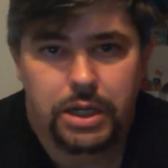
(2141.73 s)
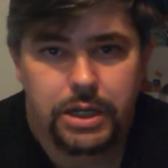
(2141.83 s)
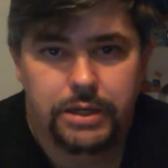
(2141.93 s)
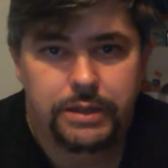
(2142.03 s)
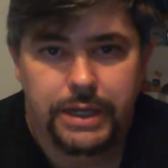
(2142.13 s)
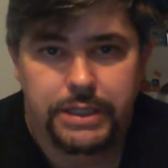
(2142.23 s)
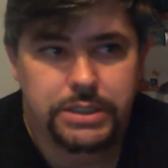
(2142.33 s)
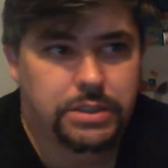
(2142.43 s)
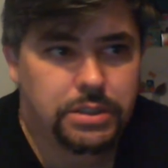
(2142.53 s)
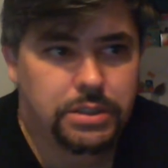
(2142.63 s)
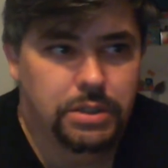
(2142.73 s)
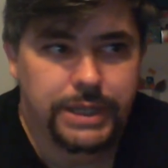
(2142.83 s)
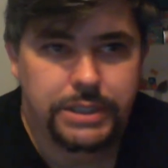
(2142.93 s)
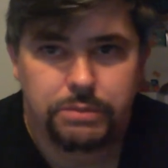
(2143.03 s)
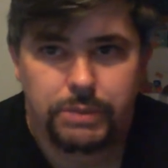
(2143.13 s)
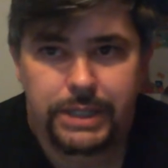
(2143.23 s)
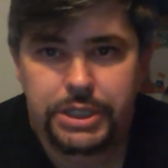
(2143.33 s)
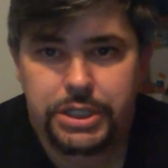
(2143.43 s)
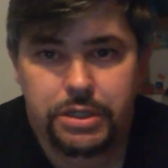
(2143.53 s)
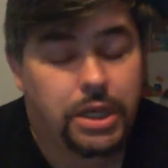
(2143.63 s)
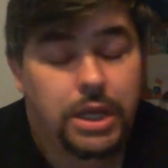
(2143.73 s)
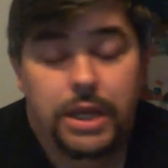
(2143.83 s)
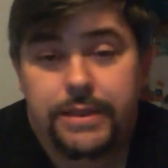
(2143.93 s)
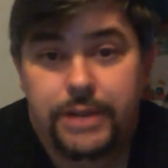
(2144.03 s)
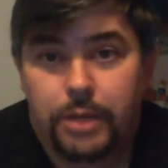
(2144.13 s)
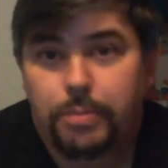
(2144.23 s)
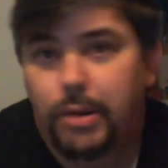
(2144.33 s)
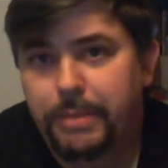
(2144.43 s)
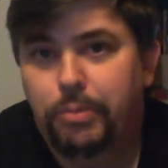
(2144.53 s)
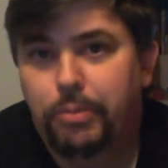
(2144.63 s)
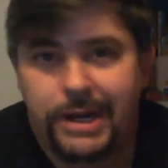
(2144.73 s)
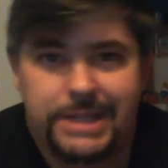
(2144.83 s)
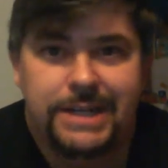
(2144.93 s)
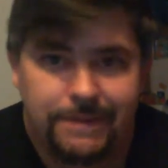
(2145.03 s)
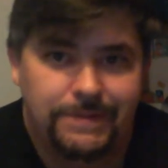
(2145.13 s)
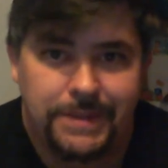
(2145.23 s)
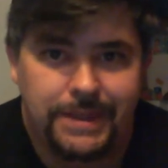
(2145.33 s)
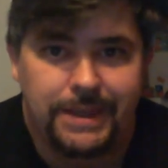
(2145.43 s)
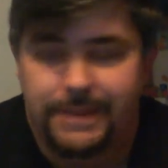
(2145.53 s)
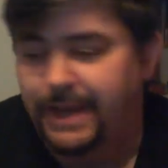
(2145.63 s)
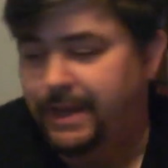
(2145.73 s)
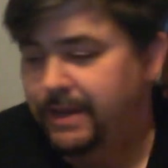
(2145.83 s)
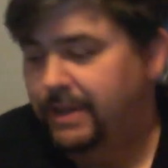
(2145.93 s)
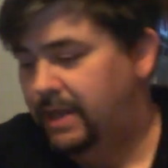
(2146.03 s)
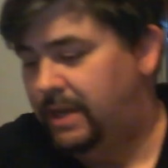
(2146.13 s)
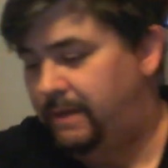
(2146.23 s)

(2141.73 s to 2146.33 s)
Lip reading: that's religion. You're probably Protestant if you think that. If you